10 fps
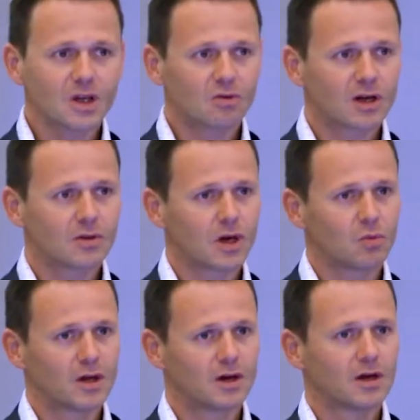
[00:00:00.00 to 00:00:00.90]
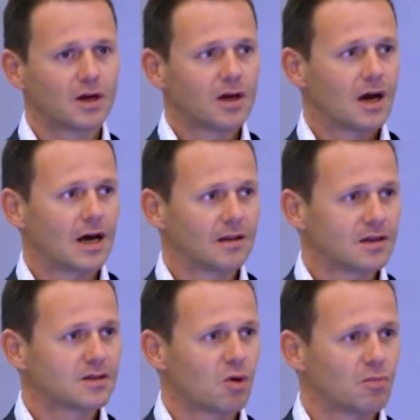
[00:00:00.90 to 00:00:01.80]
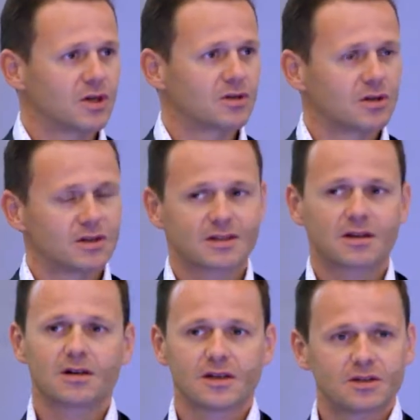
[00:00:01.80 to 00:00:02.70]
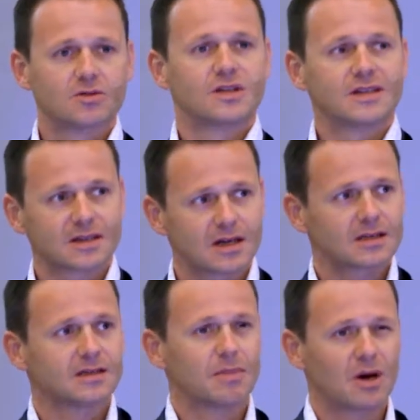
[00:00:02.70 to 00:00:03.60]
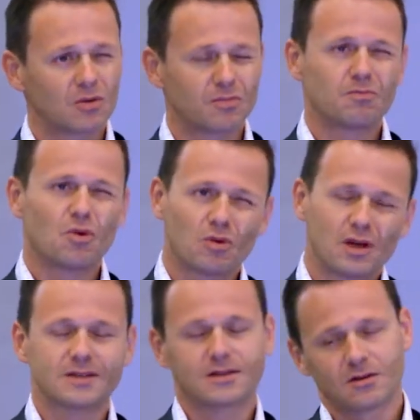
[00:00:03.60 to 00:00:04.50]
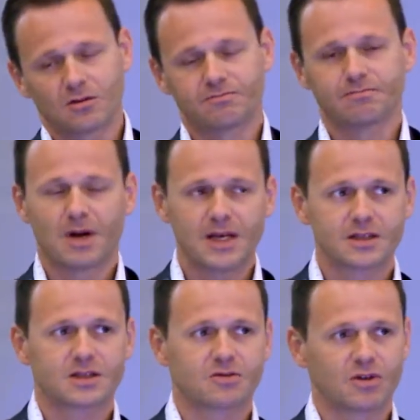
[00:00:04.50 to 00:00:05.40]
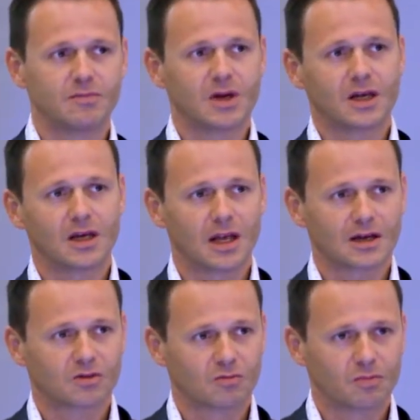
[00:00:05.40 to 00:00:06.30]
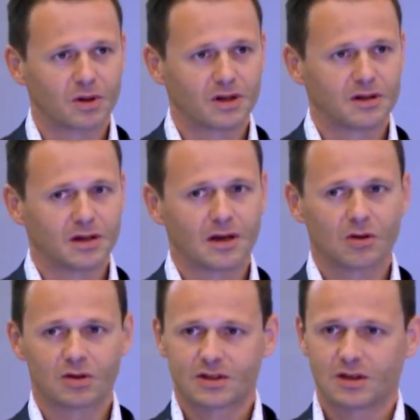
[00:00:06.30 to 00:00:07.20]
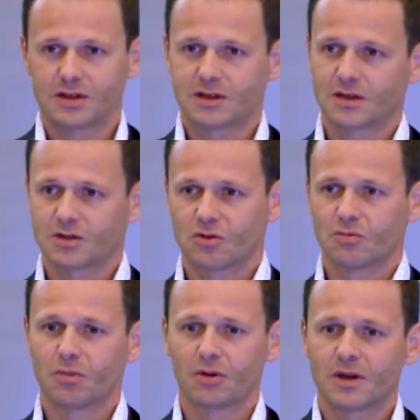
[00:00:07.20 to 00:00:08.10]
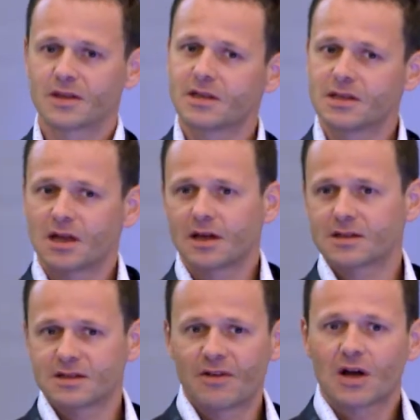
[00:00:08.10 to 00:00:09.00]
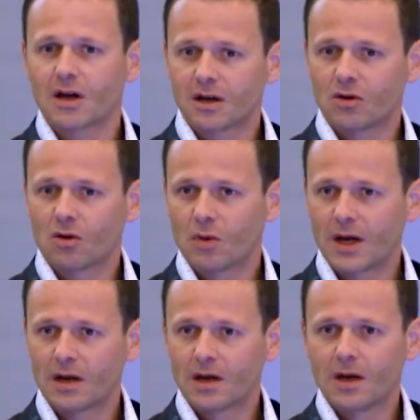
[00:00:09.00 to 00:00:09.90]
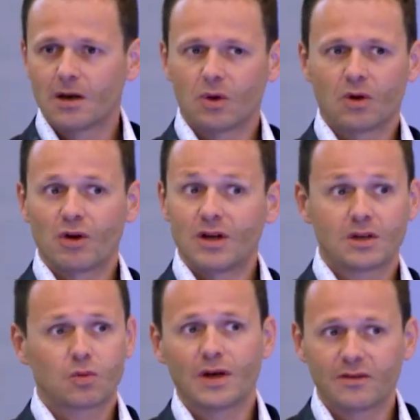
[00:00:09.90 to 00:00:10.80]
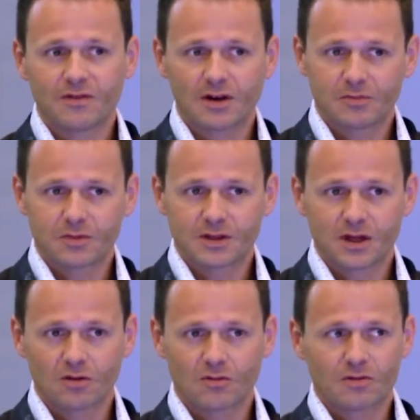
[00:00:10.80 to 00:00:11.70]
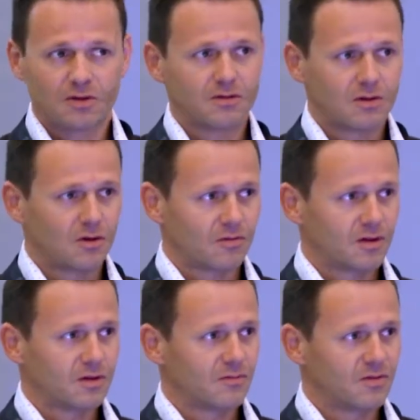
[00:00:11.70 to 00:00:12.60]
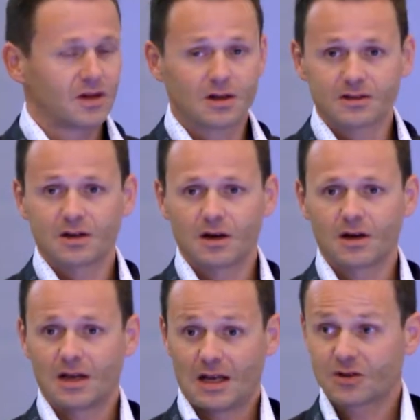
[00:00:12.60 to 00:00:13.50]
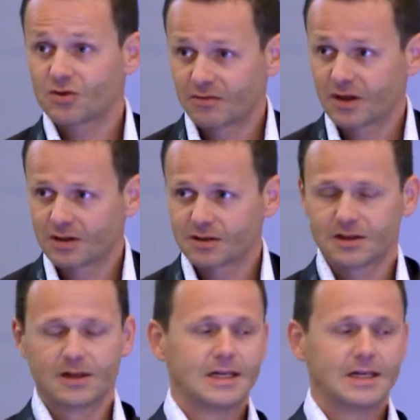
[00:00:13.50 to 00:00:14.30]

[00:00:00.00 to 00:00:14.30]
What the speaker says: right? We are at this moment starting to discuss about more or less, mainstreaming electromobility in our cities at a certain point. There are cities like Stavanger in Norway where already 25% of the vehicles are electric vehicles,